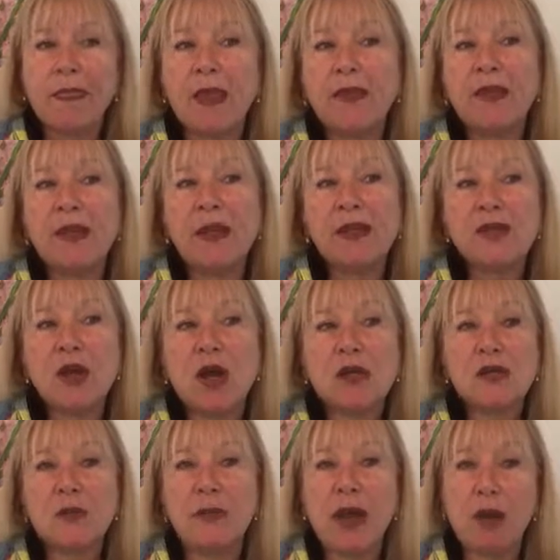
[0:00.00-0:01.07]
And then I
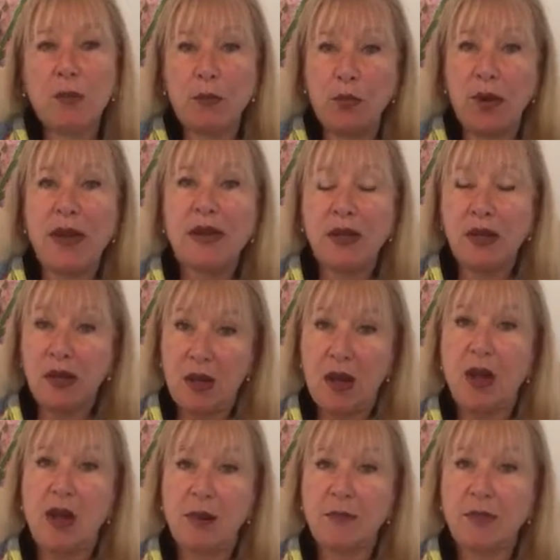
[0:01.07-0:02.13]
talked about breaking
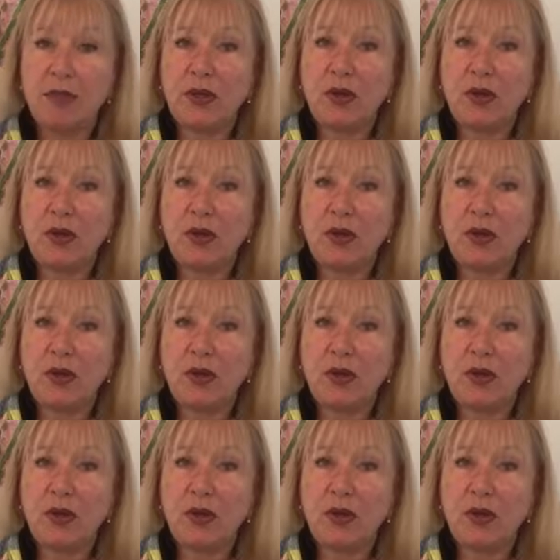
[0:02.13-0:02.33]
up